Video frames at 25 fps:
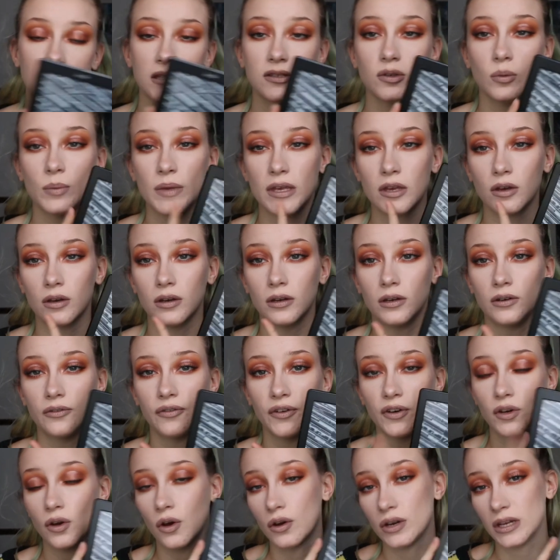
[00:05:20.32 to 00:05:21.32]
this will be good
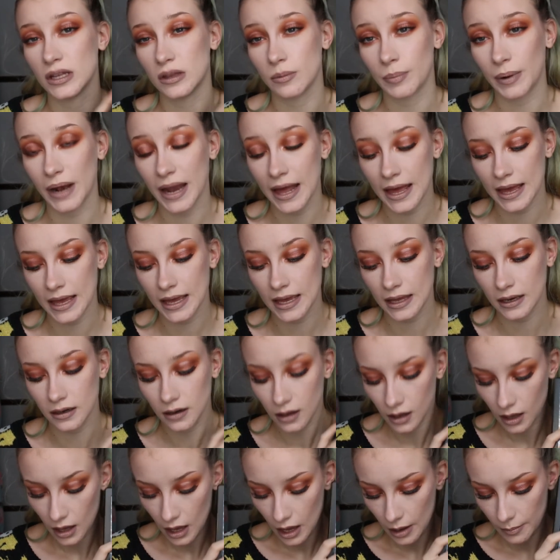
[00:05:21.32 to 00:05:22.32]
for not only the plane
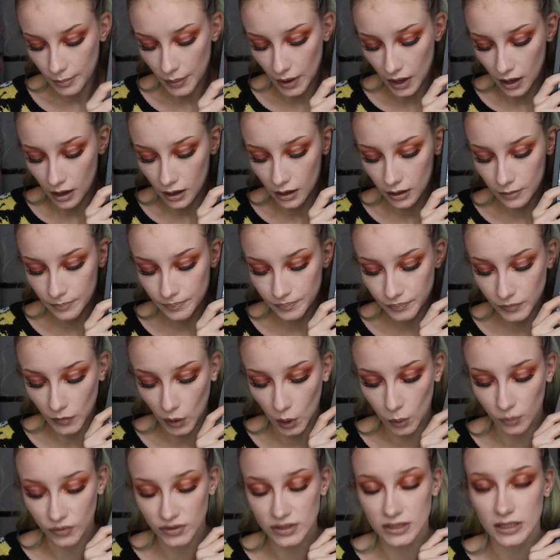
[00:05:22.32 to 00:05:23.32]
but
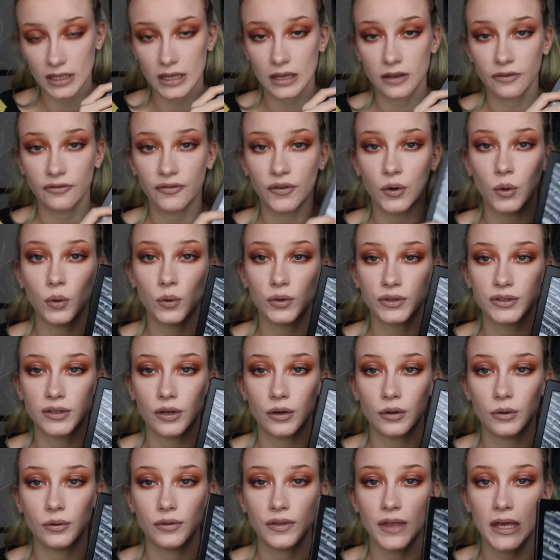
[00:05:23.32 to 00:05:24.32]
obviously for
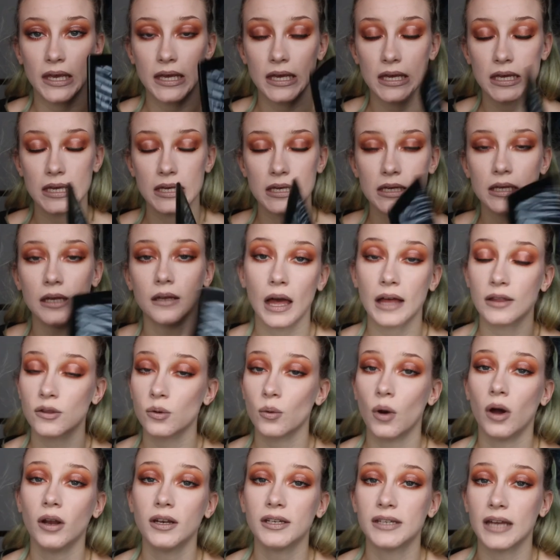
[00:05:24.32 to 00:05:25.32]
also the
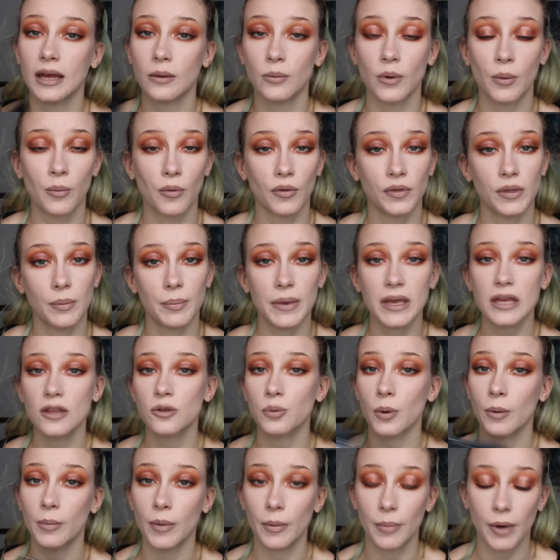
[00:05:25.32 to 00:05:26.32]
actual holiday when we're on the beach,
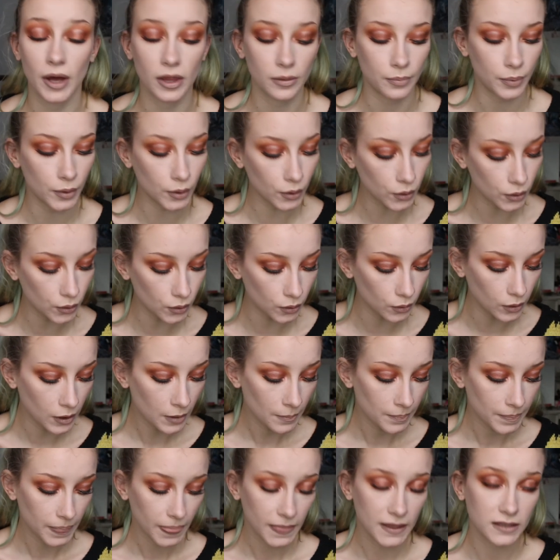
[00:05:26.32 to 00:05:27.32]
when we're by the pool.
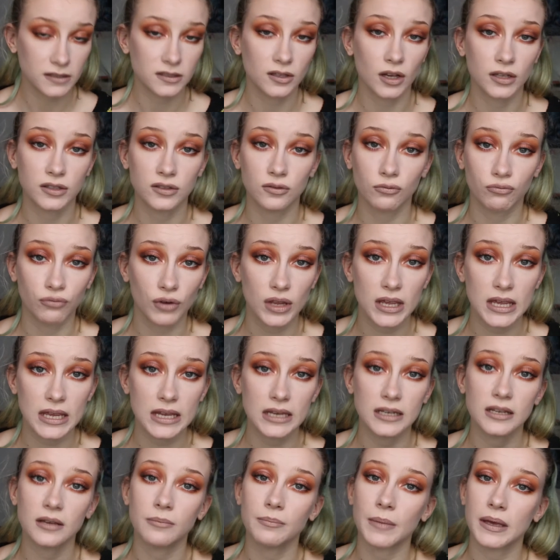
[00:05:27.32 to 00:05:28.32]
It's nice to
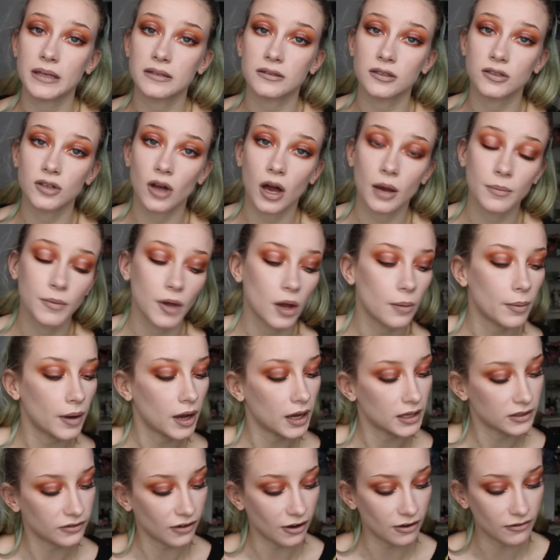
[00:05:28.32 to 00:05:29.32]
read, it makes the time go
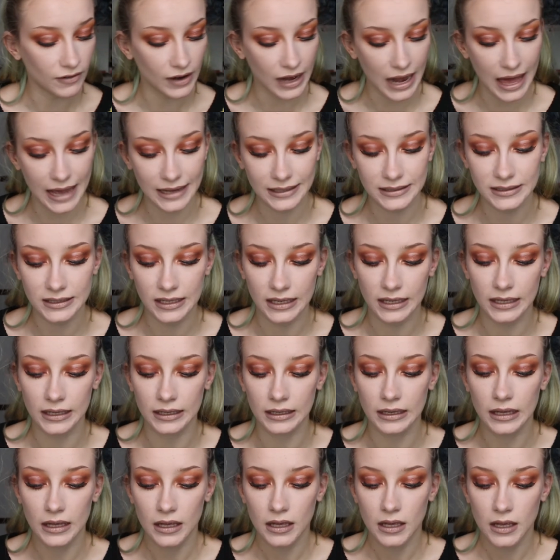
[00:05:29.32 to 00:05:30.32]
by, it's very
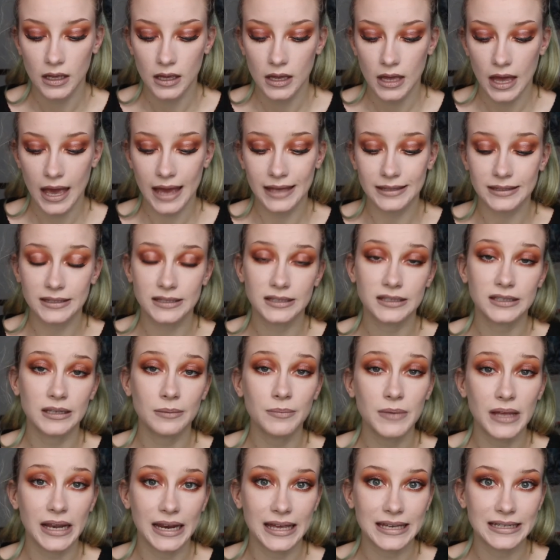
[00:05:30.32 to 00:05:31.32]
relaxing and
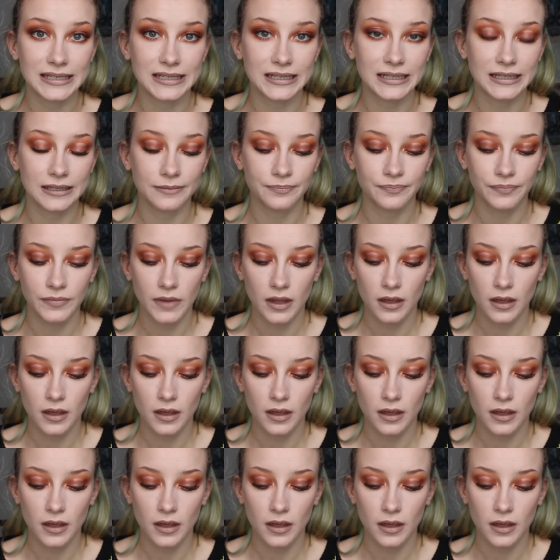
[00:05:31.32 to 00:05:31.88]
stimulating.